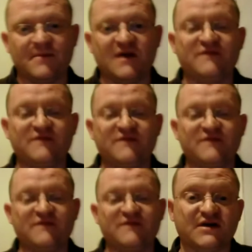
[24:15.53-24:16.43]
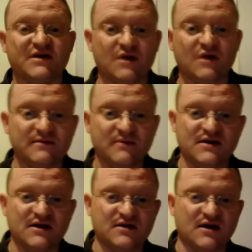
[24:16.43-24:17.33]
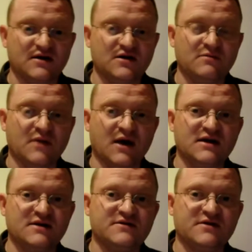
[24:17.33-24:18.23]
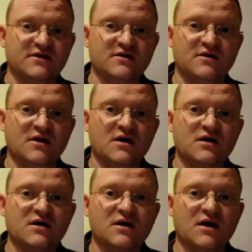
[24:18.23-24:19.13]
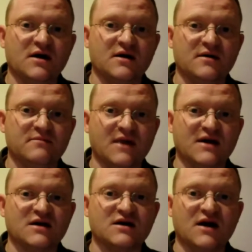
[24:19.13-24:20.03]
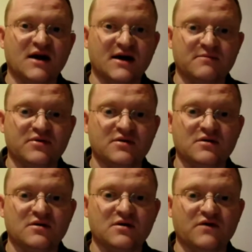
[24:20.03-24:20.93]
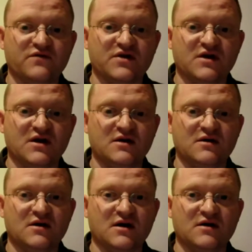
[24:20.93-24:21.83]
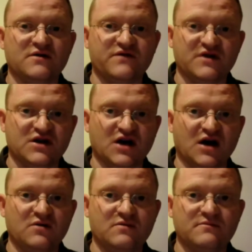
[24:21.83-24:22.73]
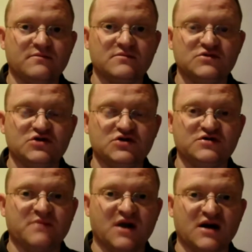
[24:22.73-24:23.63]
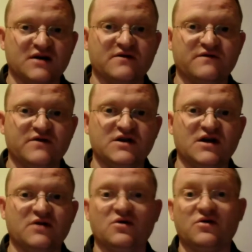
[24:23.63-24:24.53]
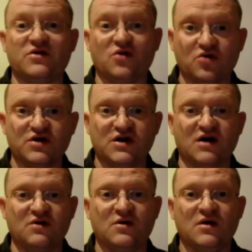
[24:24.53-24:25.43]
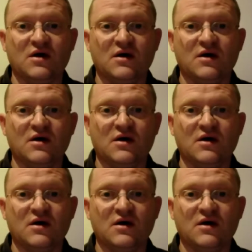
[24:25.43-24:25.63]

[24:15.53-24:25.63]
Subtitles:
If you're using multimedia, then you might need to make a clip of the video, choose part of the video or the audio.